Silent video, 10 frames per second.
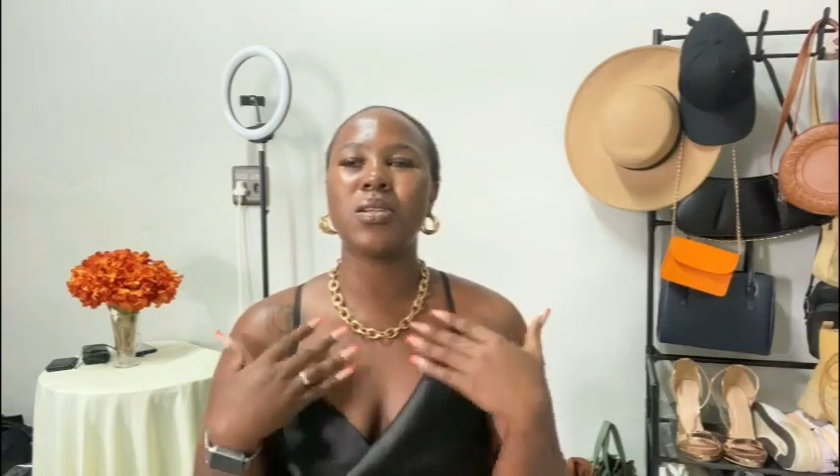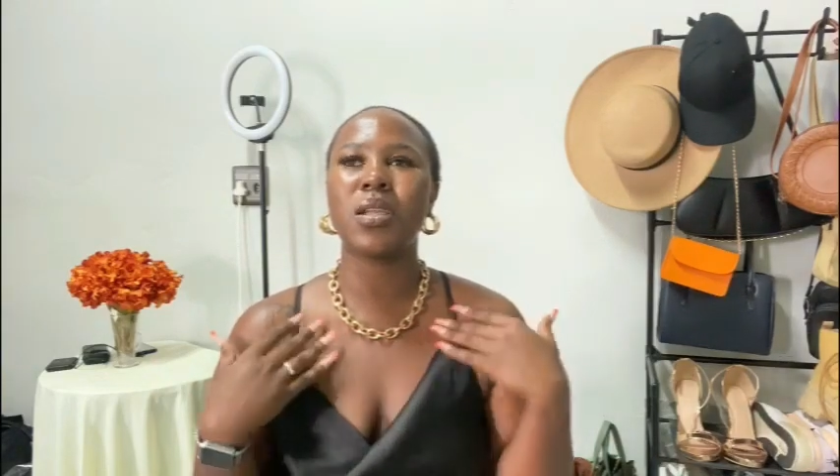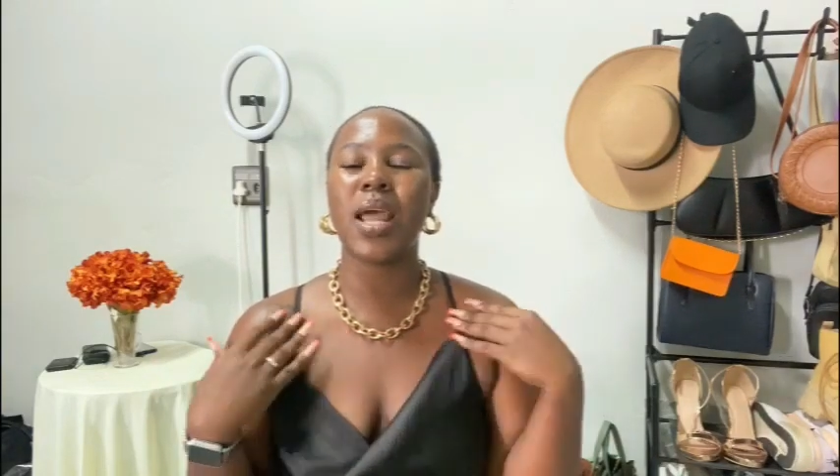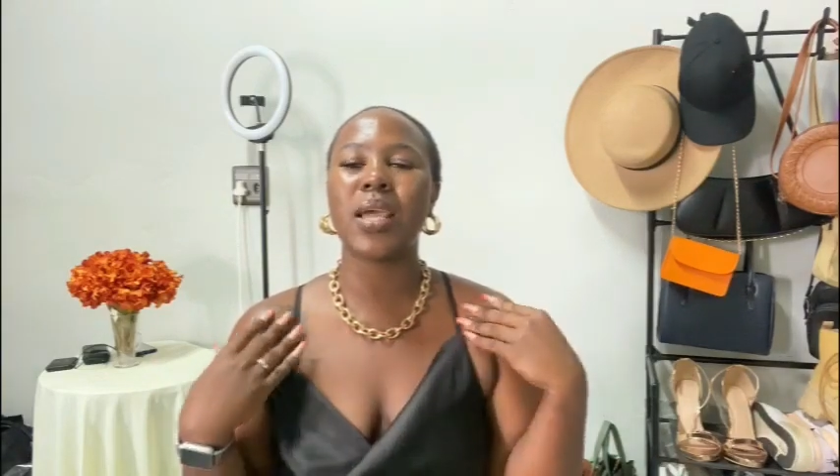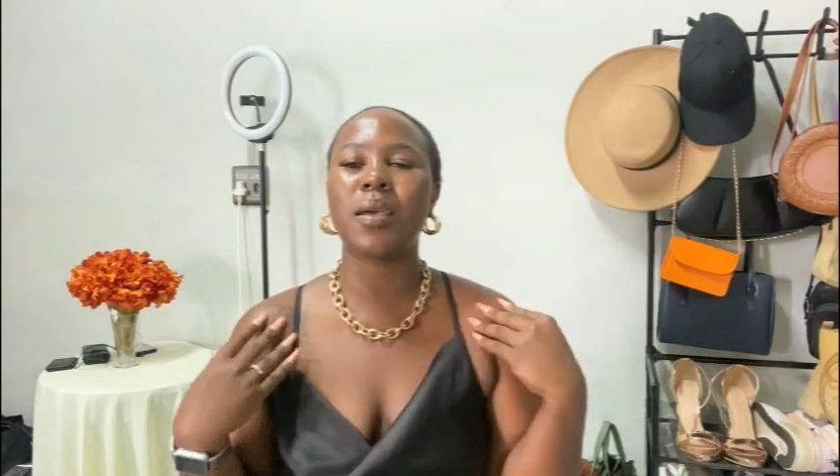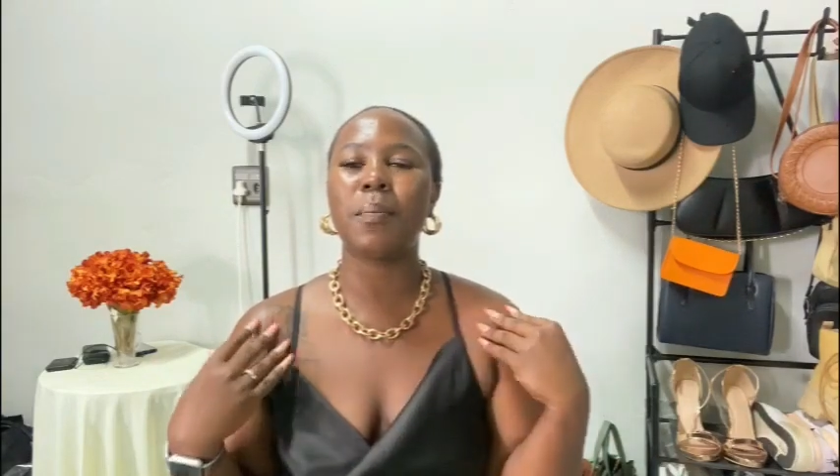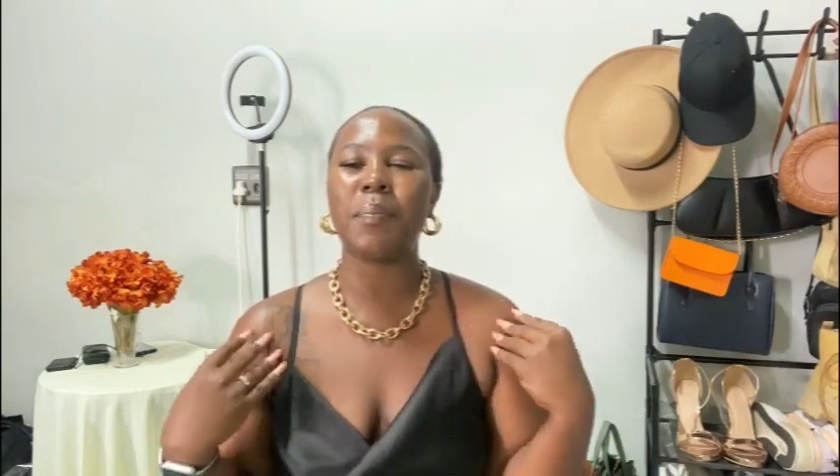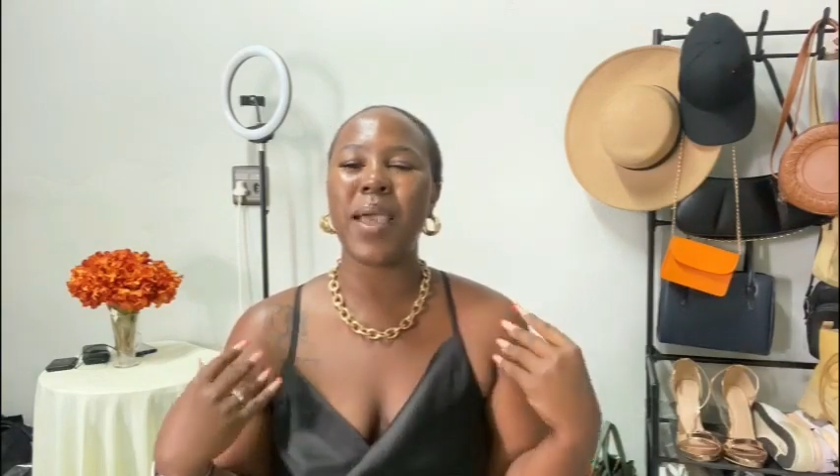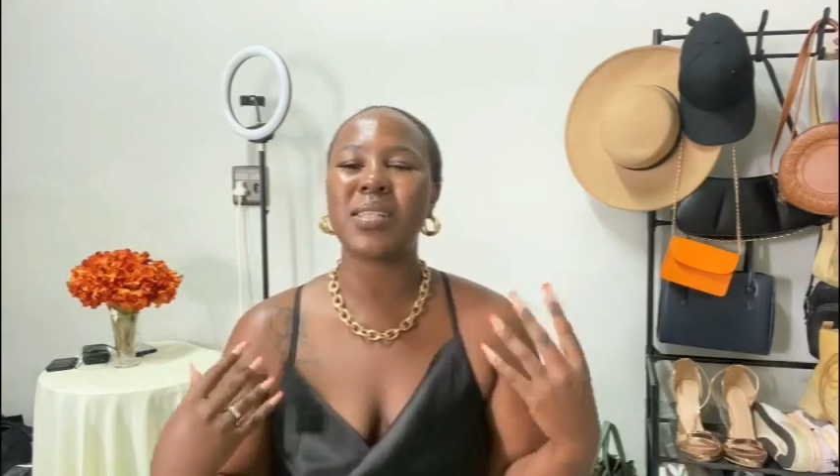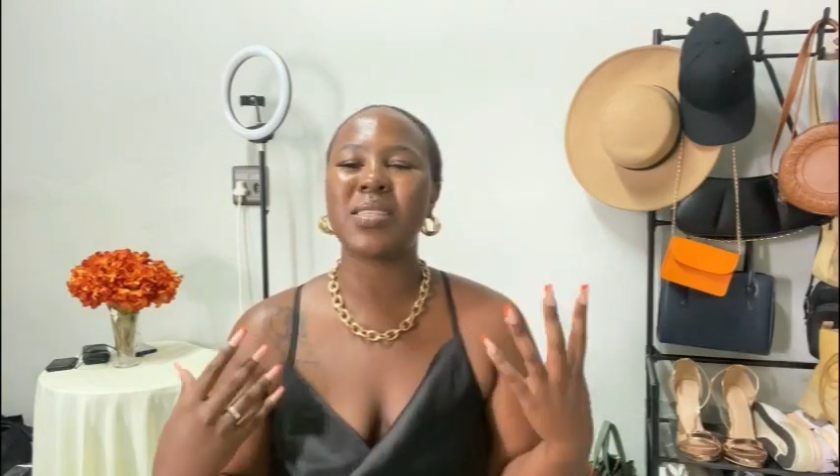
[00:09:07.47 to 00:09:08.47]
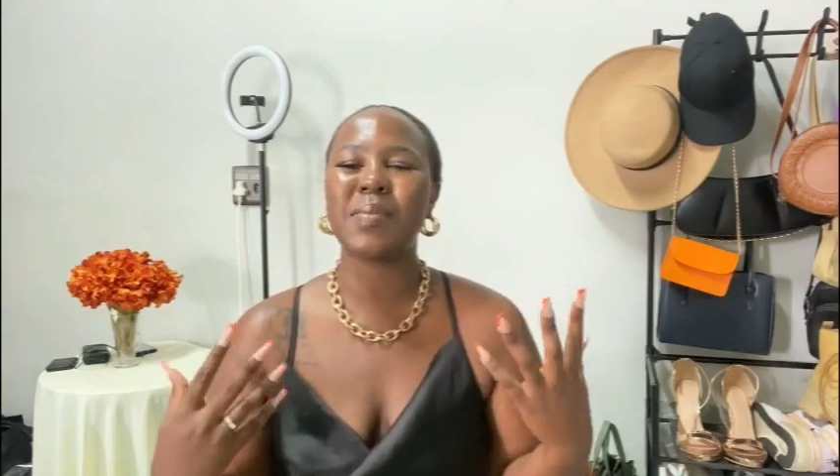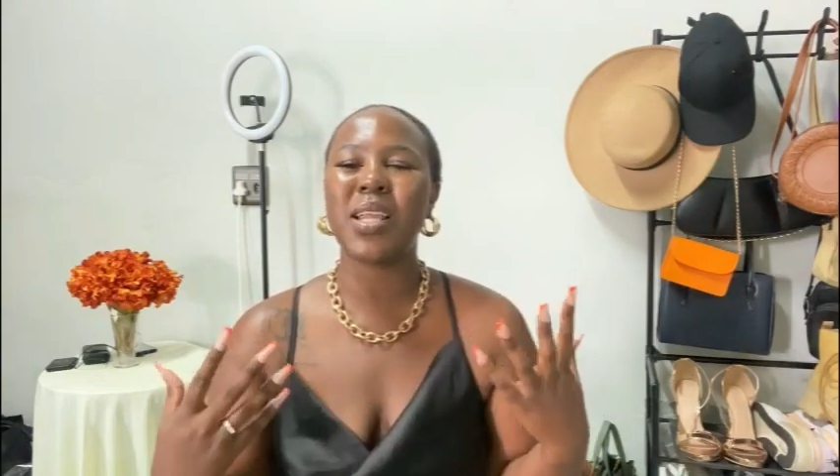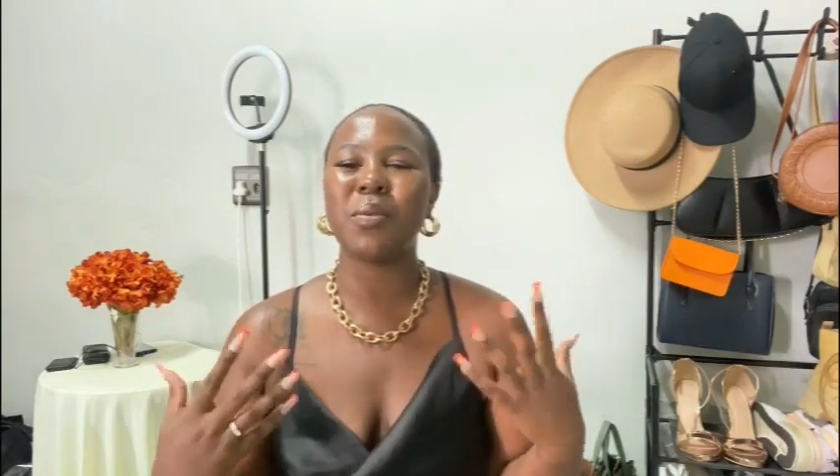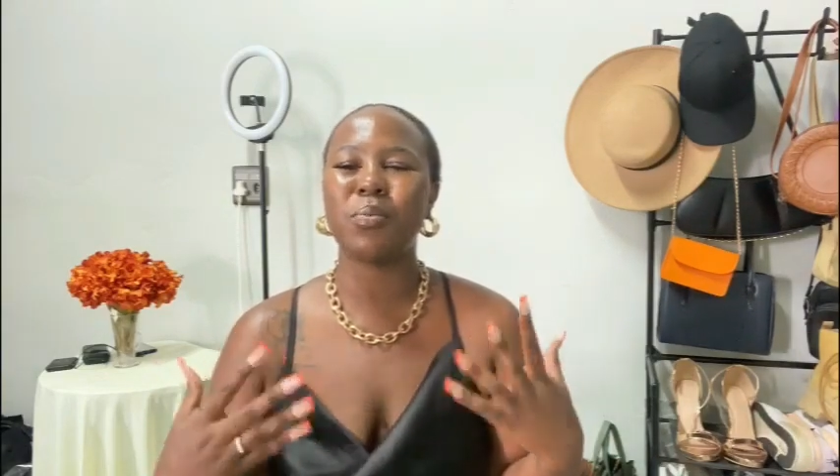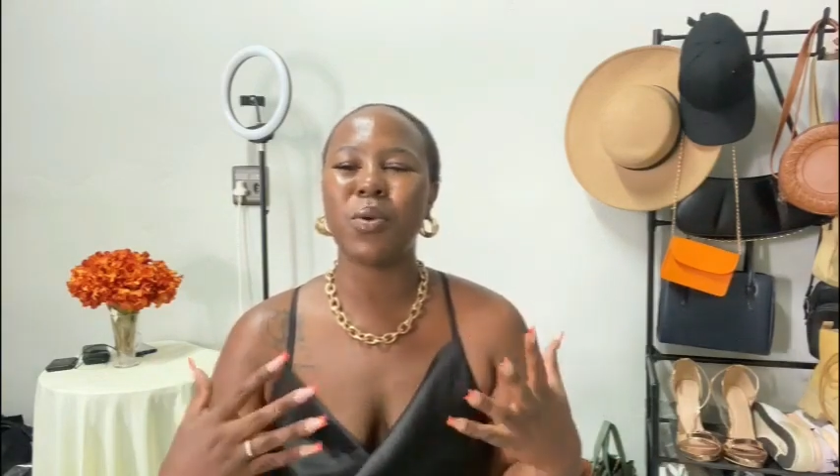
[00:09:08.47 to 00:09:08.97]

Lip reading: like bad smelling